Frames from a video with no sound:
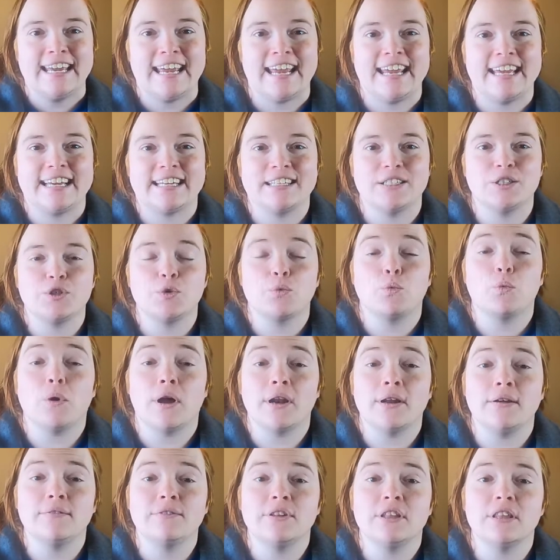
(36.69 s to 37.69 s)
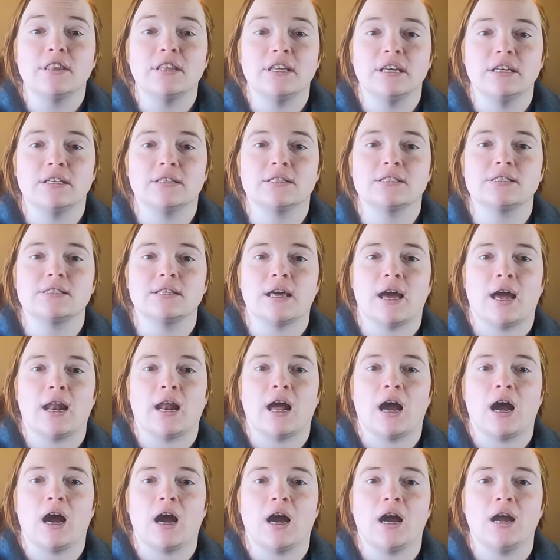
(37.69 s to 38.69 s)
And one of the things
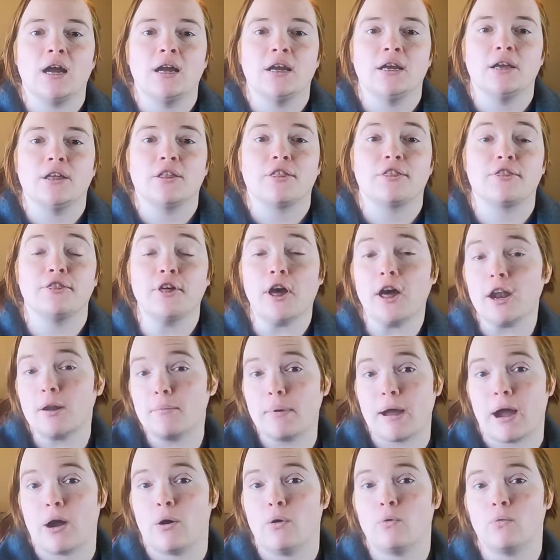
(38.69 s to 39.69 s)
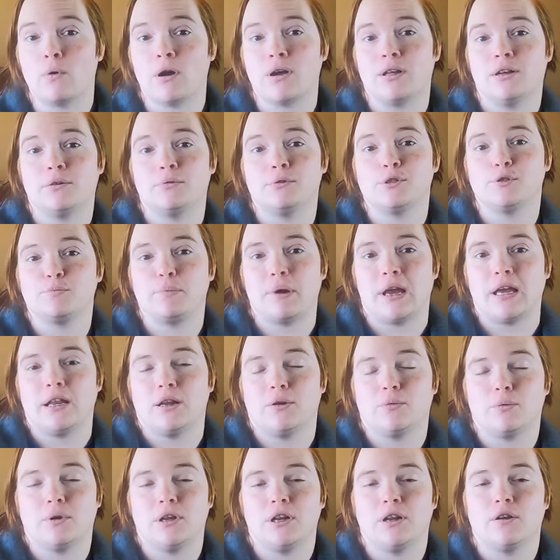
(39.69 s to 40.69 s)
that I thought about while I was
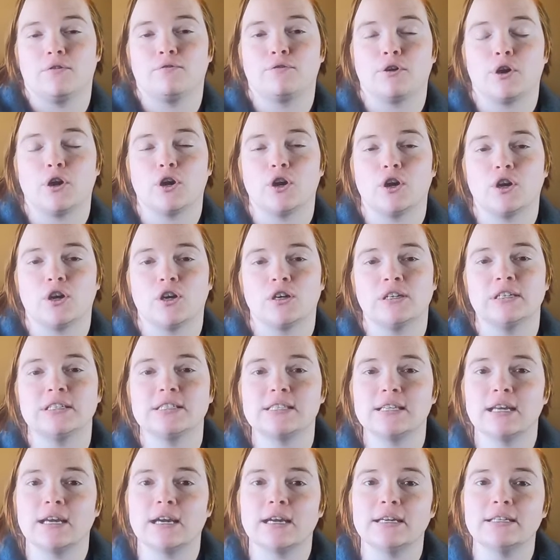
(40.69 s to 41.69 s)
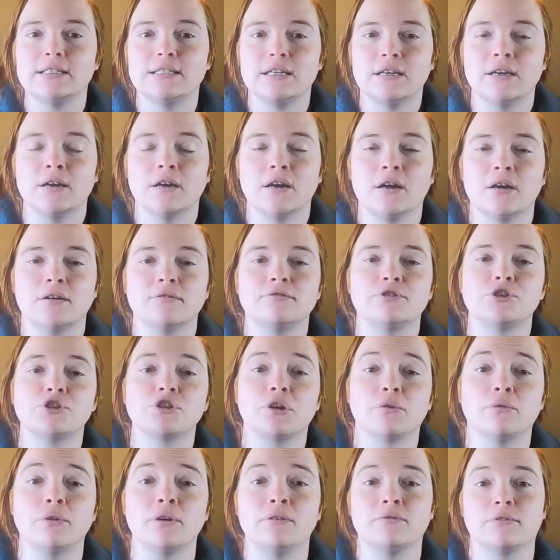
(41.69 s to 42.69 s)
beta reading for her is the idea of
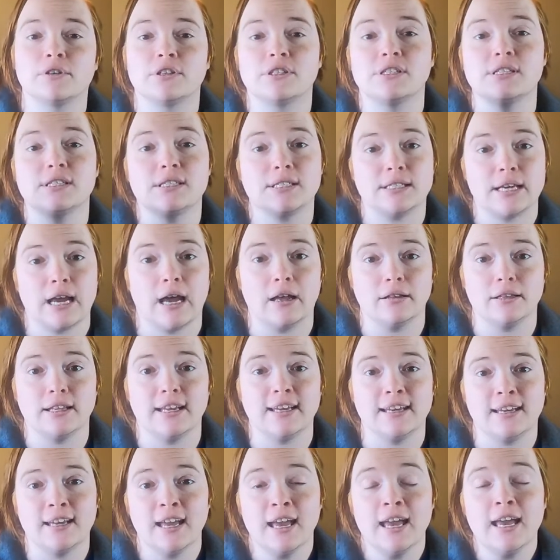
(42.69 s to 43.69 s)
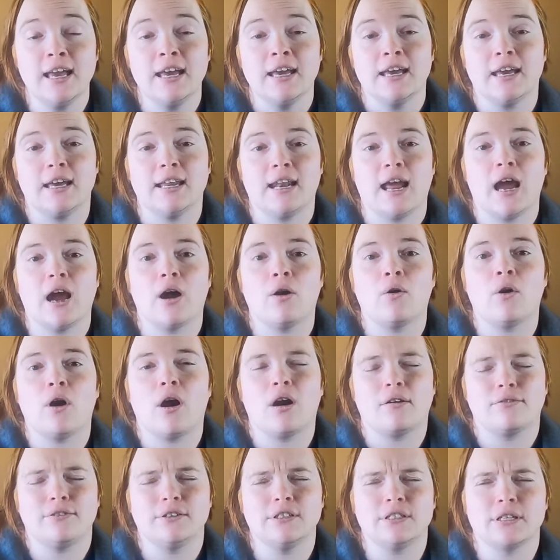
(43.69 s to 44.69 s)
showing versus telling, and how
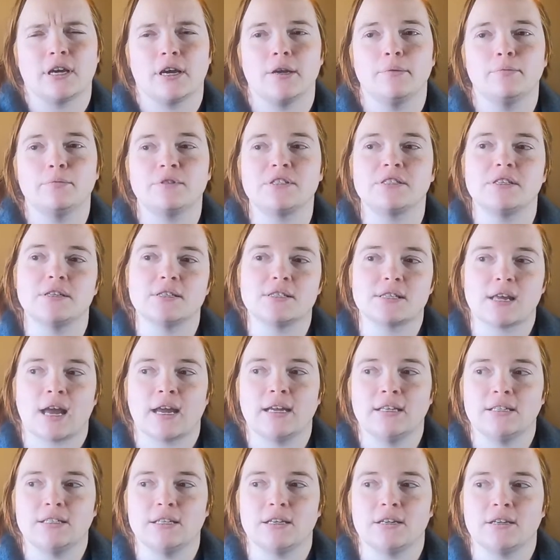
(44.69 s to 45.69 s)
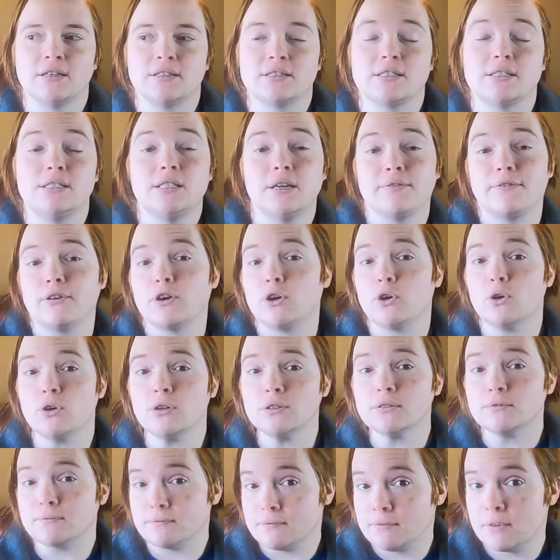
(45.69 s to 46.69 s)
oftentimes this idea is
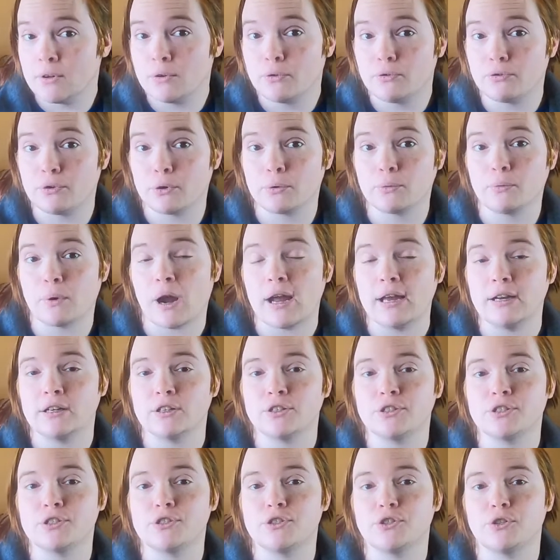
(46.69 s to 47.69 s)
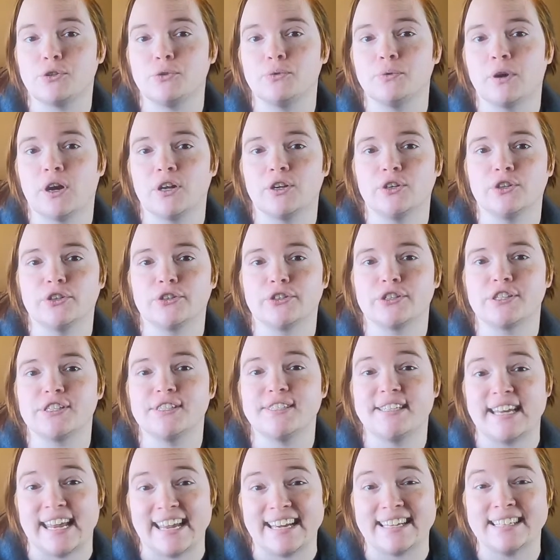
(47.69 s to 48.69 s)
difficult for writers to
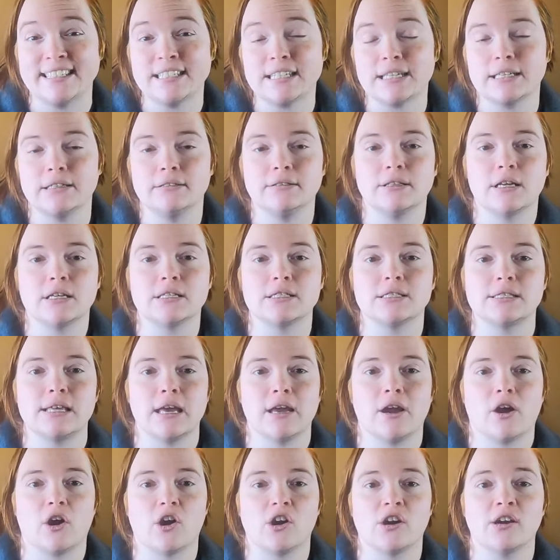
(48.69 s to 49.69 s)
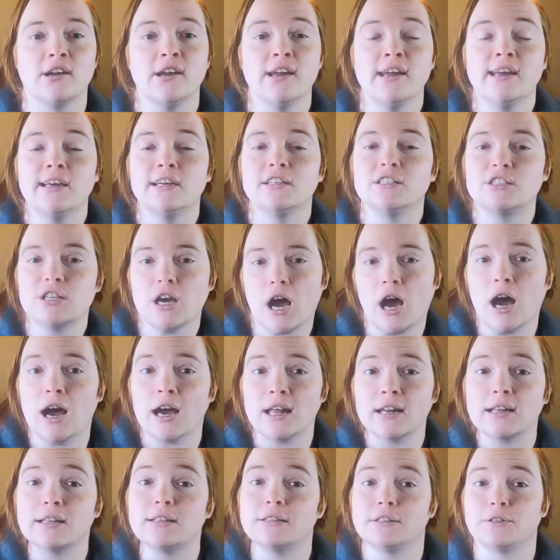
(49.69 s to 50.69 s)
understand unless they are
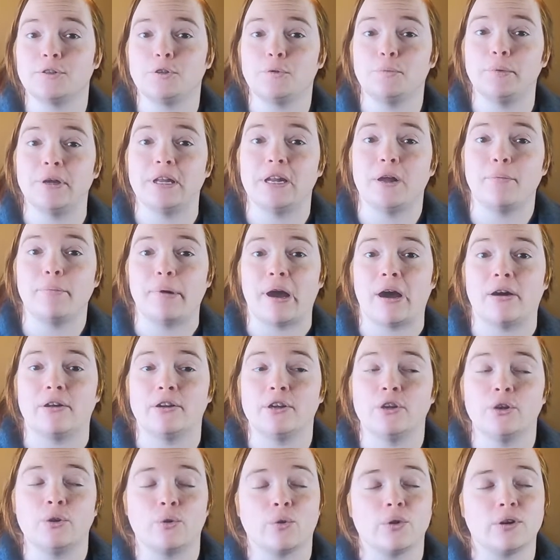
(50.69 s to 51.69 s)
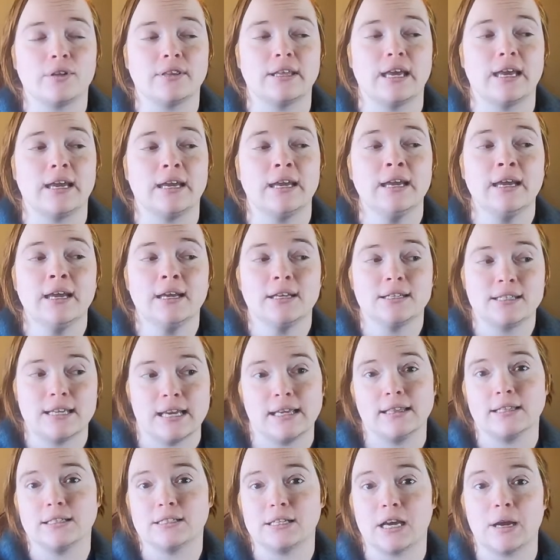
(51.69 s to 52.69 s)
taught a little bit about it or they
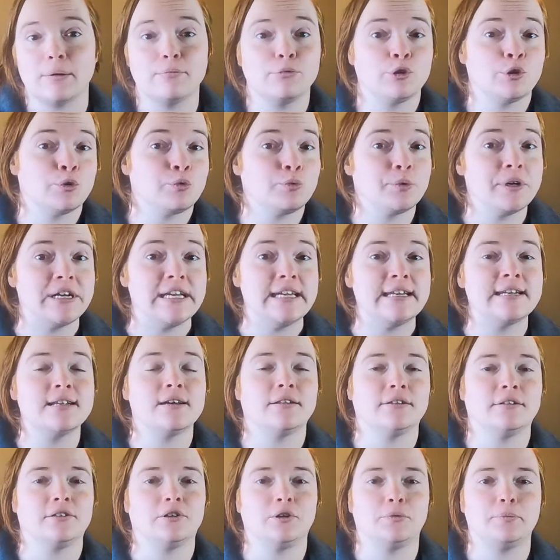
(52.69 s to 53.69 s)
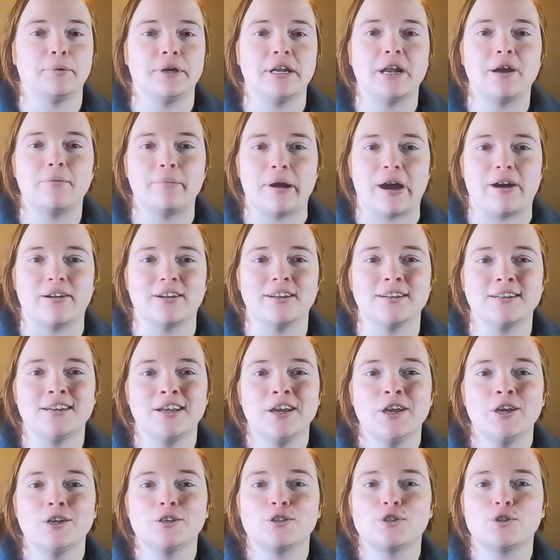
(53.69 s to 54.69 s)
take the time to read a little bit about it.
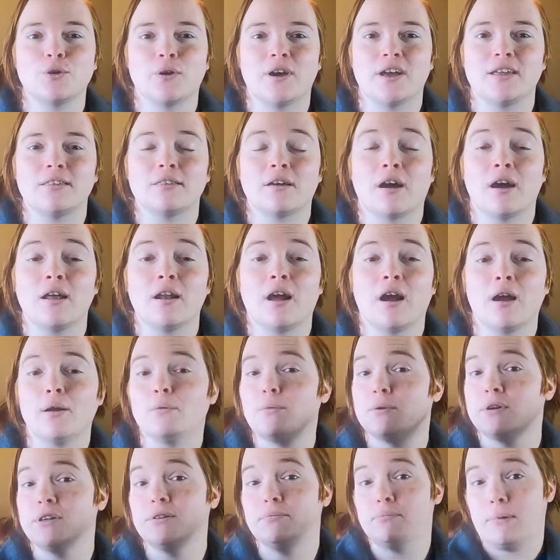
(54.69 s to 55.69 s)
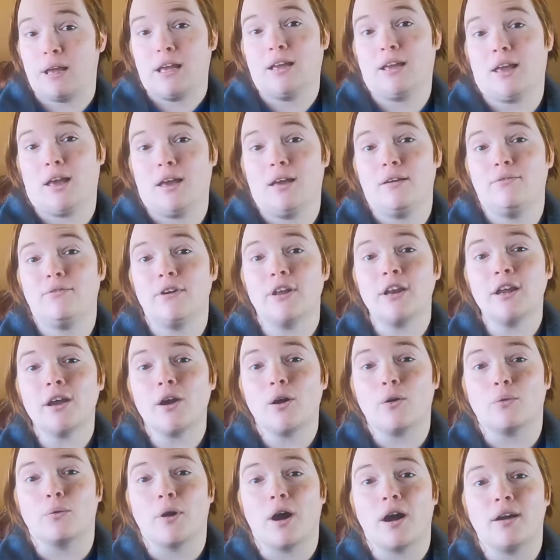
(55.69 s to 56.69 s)
So I thought I would make a
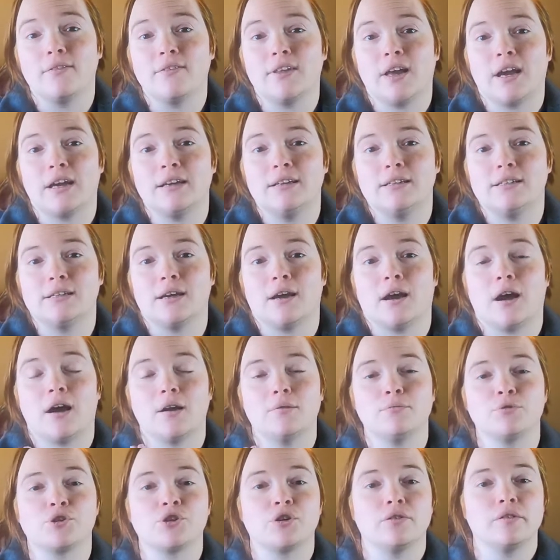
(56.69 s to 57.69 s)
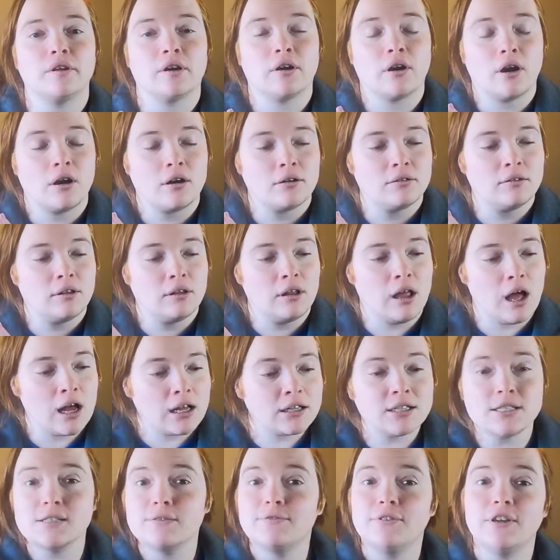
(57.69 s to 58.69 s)
video on the idea. I'm sure there are
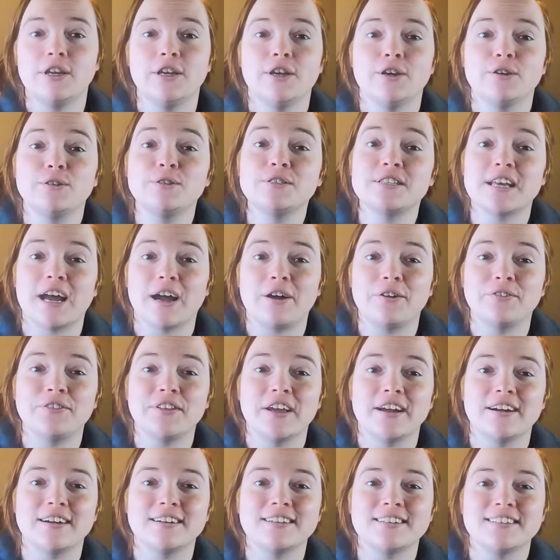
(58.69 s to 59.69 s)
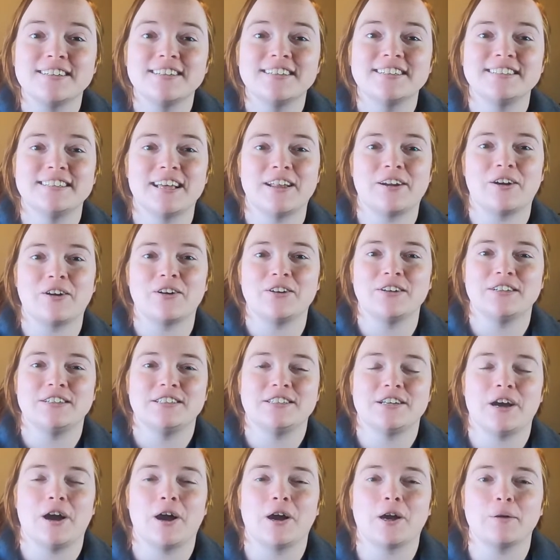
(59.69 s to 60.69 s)
lots of videos out there that already
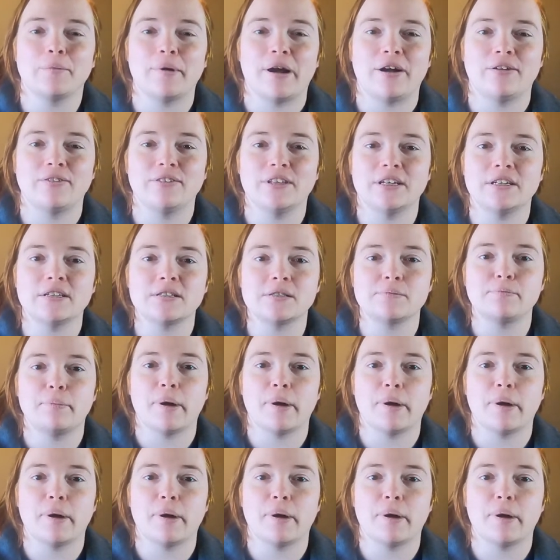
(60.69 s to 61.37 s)
talk about this,